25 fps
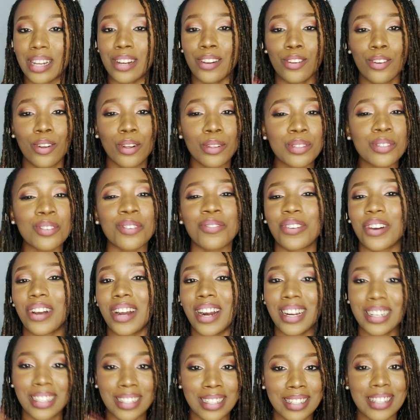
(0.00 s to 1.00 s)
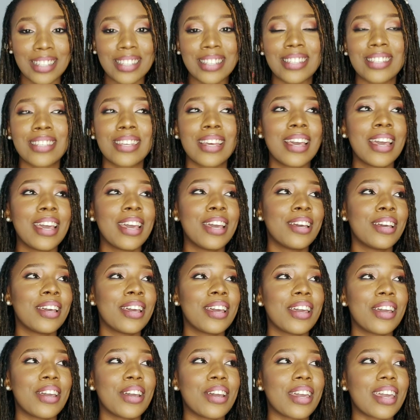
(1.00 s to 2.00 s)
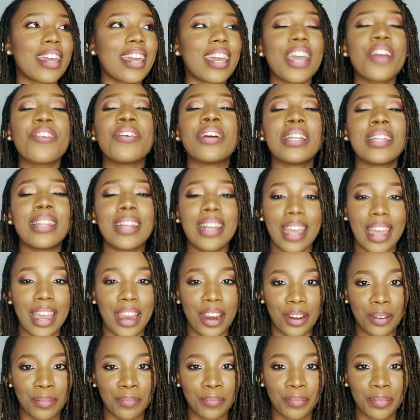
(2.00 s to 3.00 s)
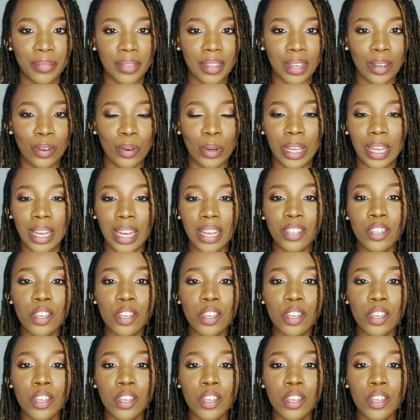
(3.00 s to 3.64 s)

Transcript: lots of gardens here and there, okay?